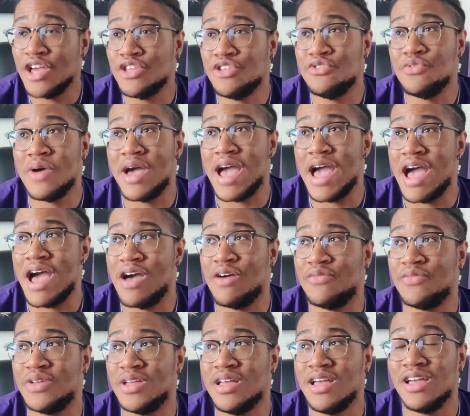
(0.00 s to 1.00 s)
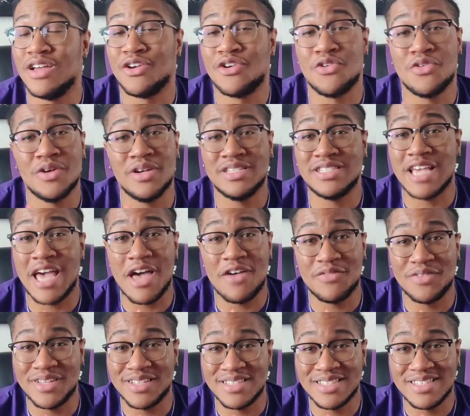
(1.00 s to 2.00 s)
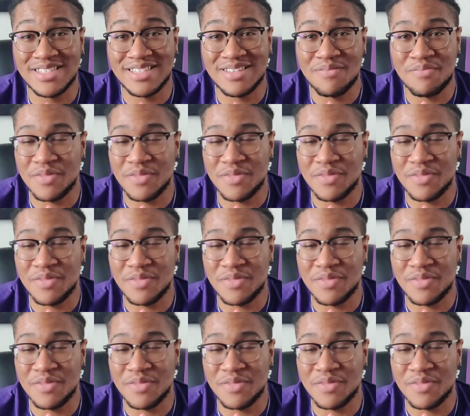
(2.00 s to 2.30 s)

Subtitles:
You have Chris Evans.